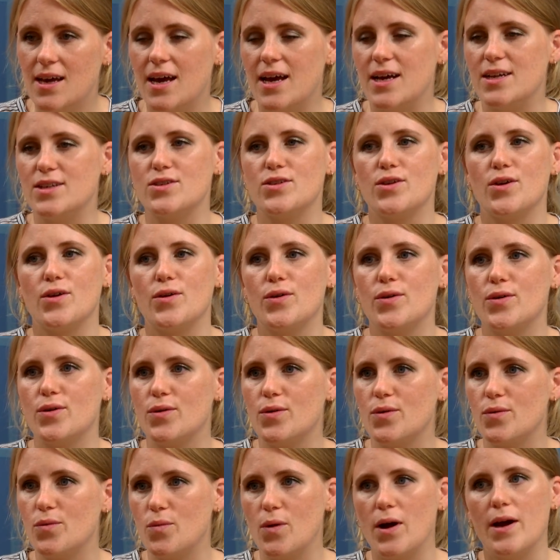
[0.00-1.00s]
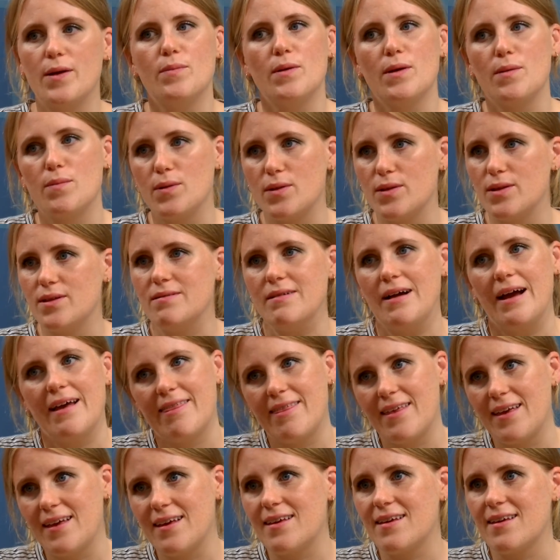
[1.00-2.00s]
and so white people, I
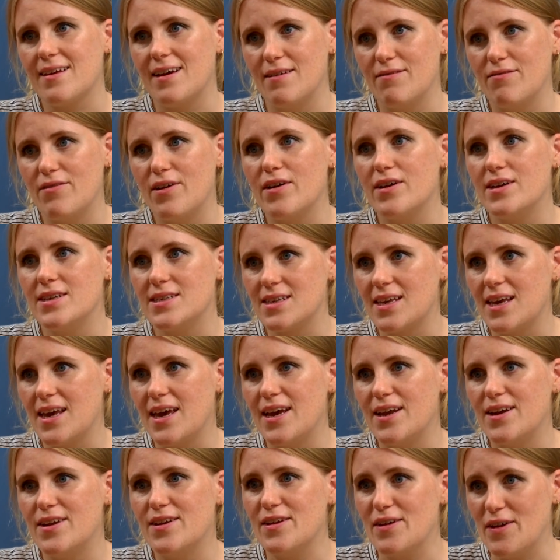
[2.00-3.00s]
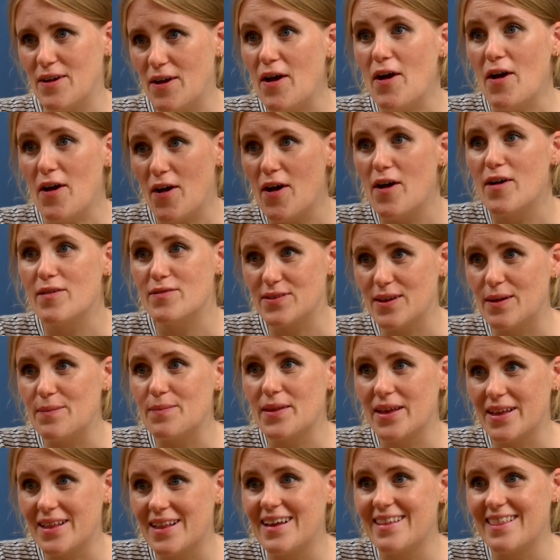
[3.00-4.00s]
think, are very scared of
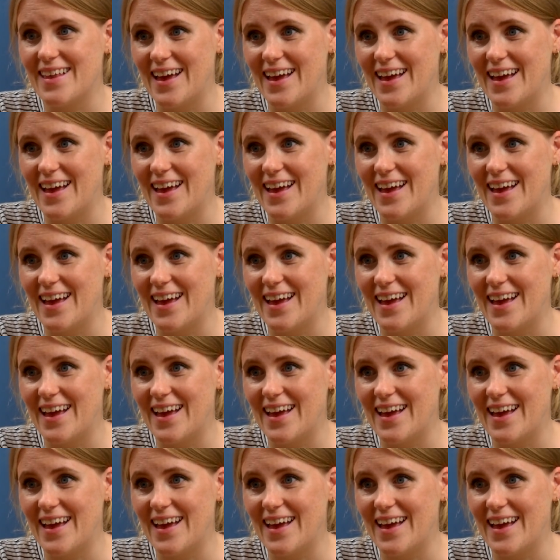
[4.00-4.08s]
something like